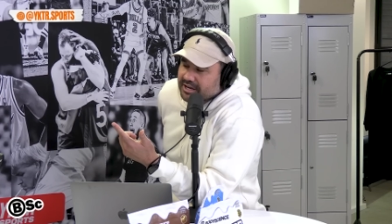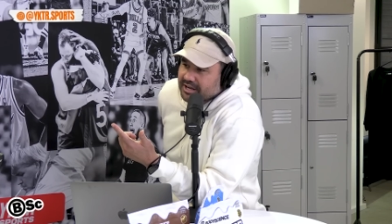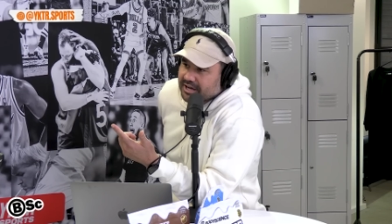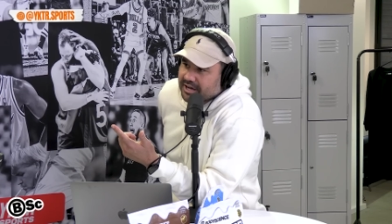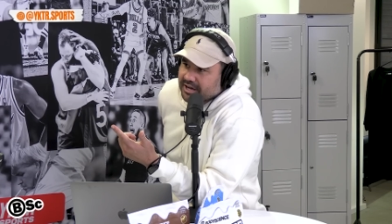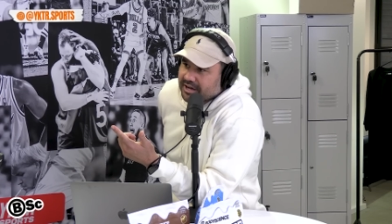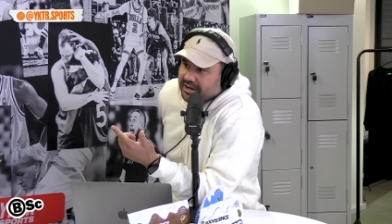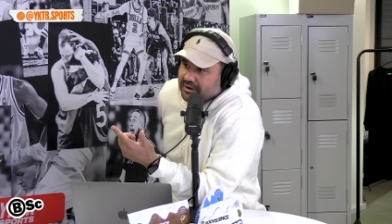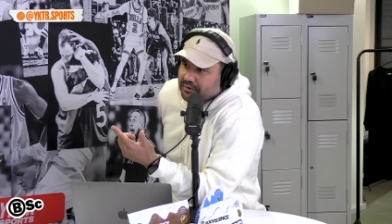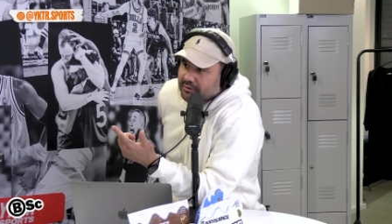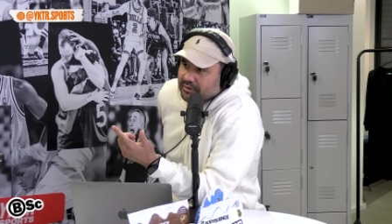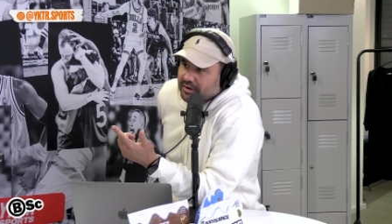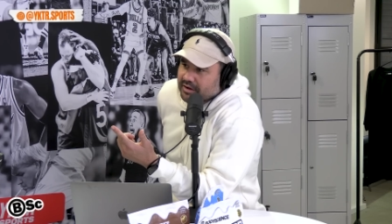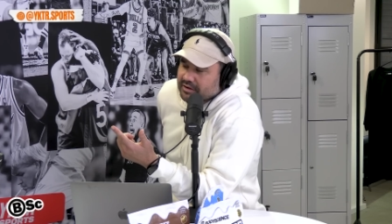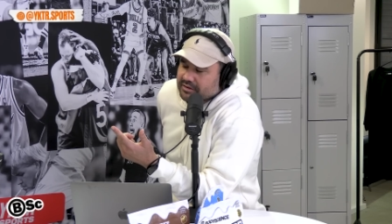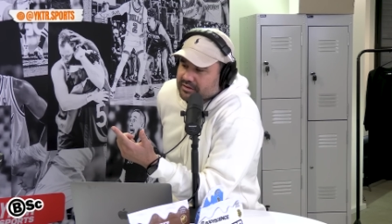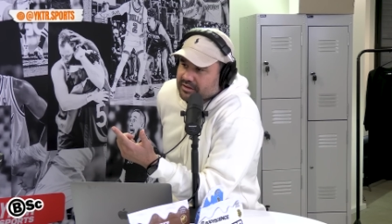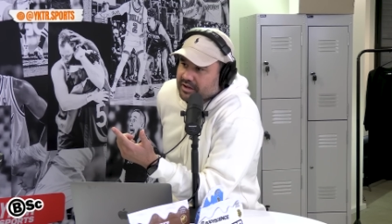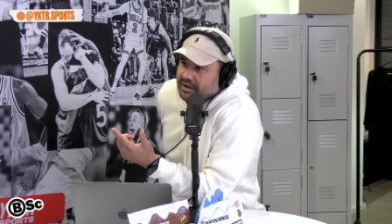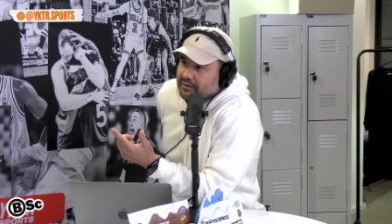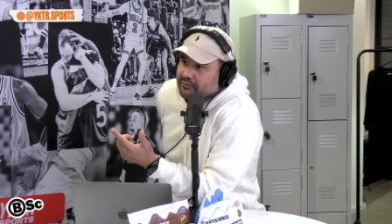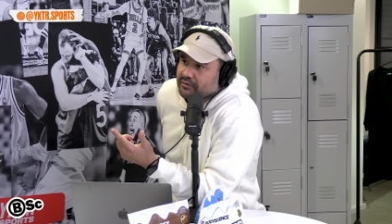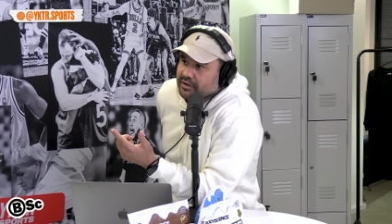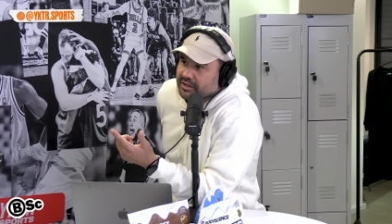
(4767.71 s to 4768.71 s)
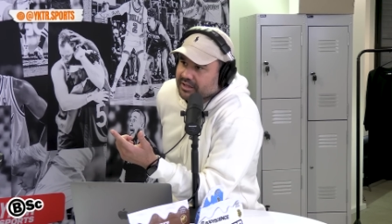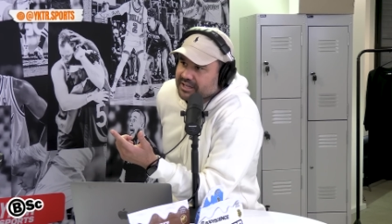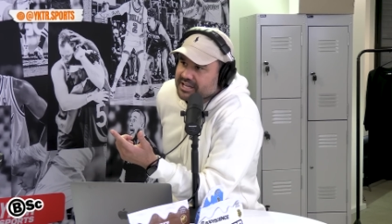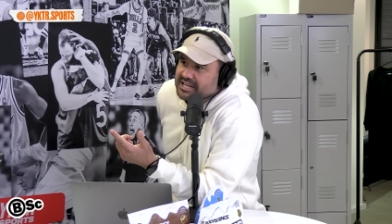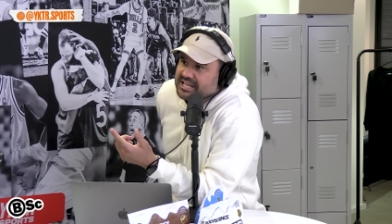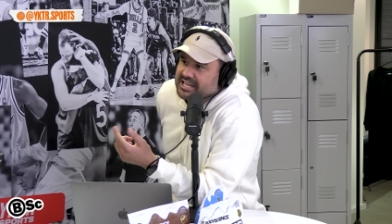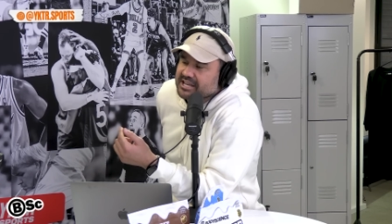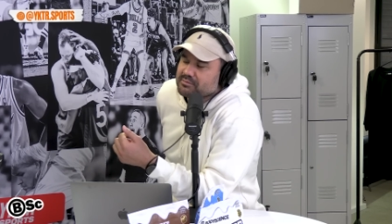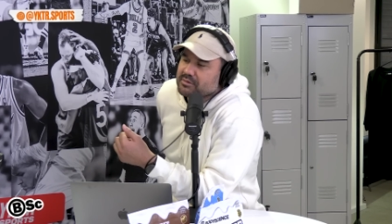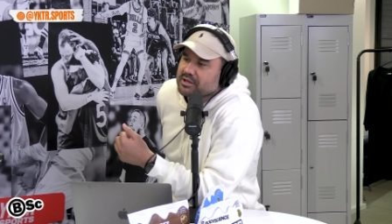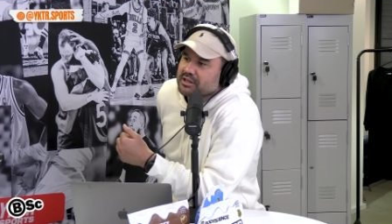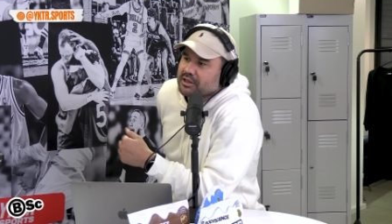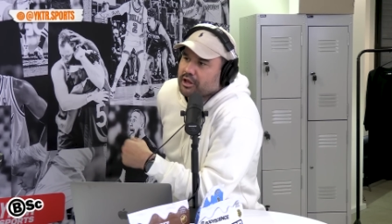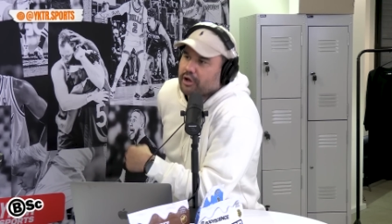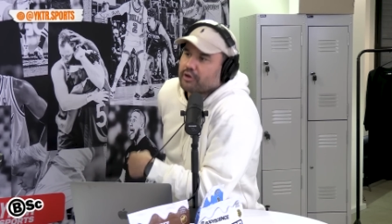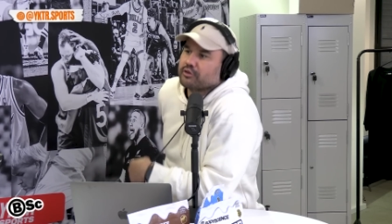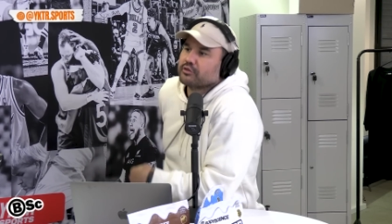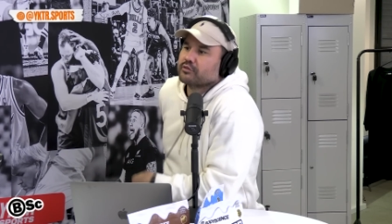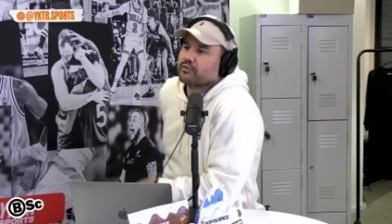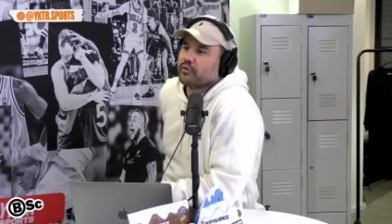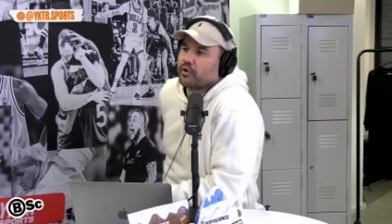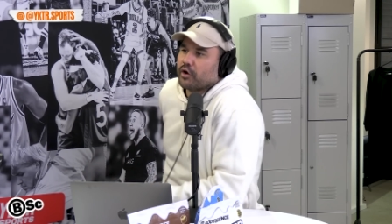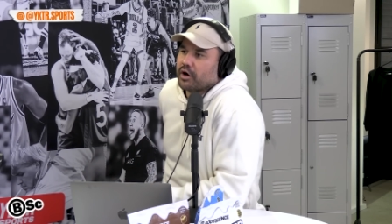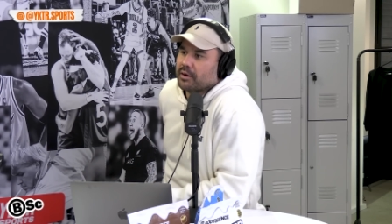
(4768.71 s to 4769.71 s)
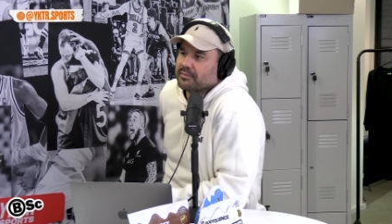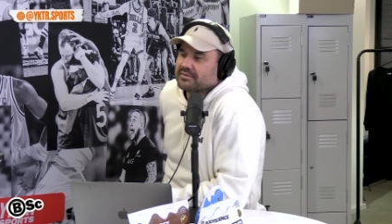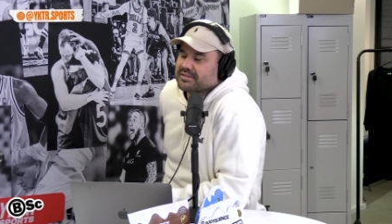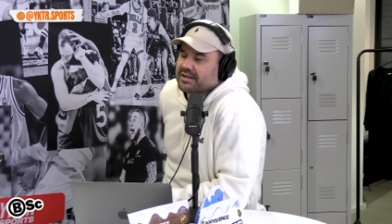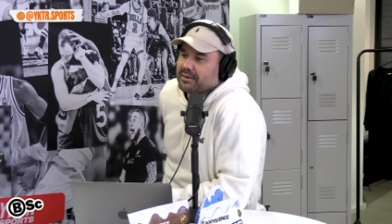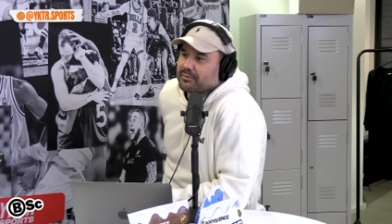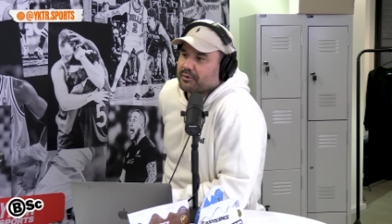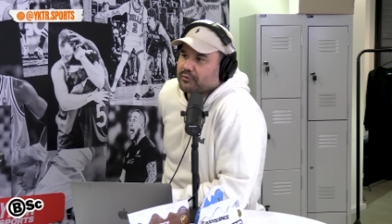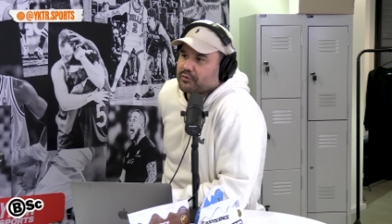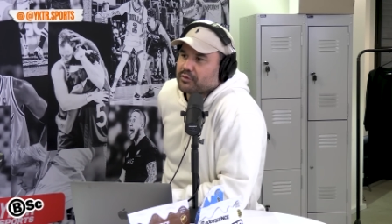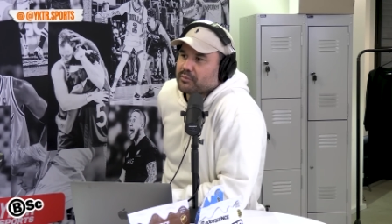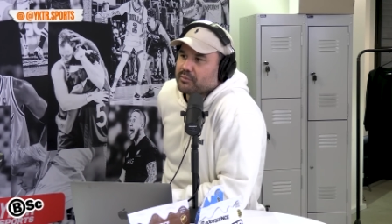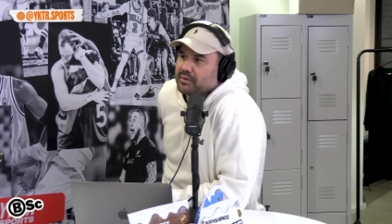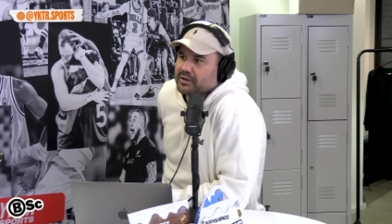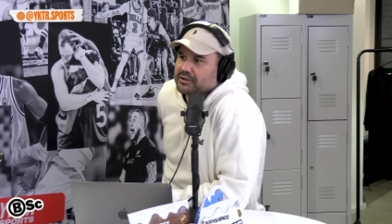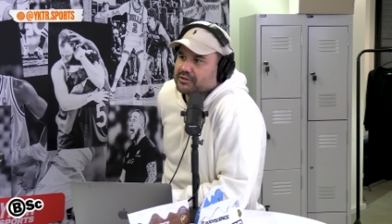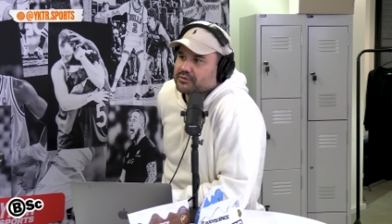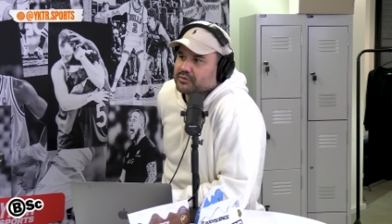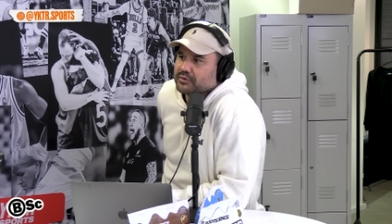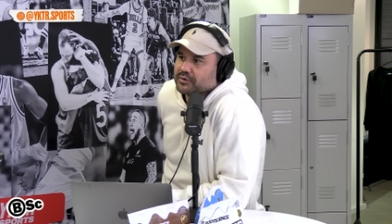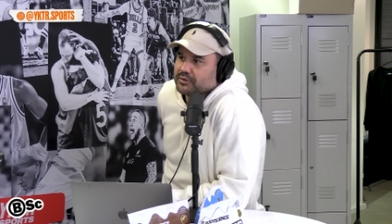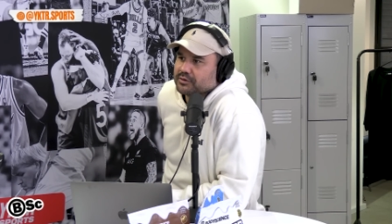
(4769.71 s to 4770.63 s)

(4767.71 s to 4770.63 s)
Havili give me those vibes coming off the bench.